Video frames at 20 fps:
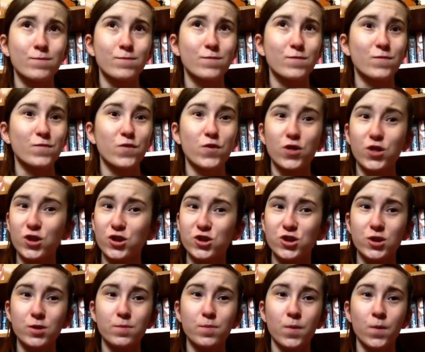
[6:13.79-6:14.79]
really
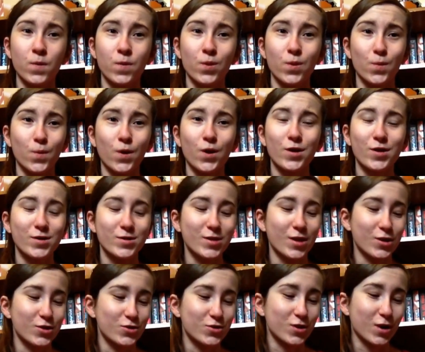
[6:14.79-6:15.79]
cheap on the works, I
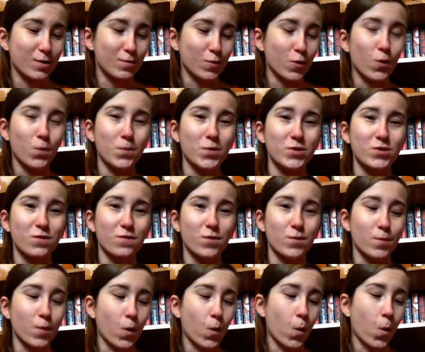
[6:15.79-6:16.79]
just grabbed copies of them
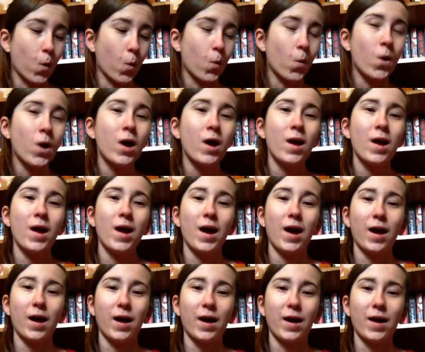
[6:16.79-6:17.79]
all
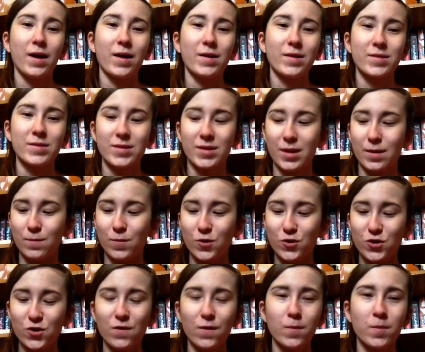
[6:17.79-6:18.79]
and I'm not
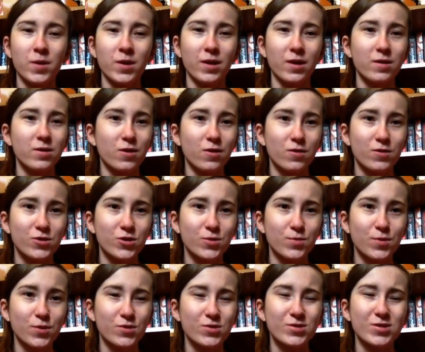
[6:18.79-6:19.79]
sure if I'm going to like the other two
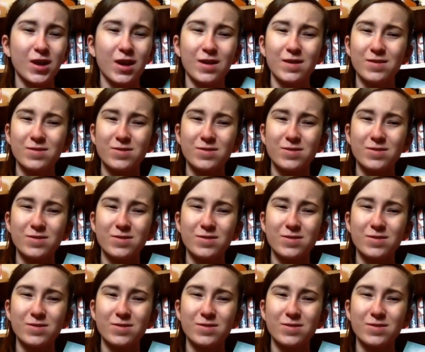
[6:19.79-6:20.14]
books. I,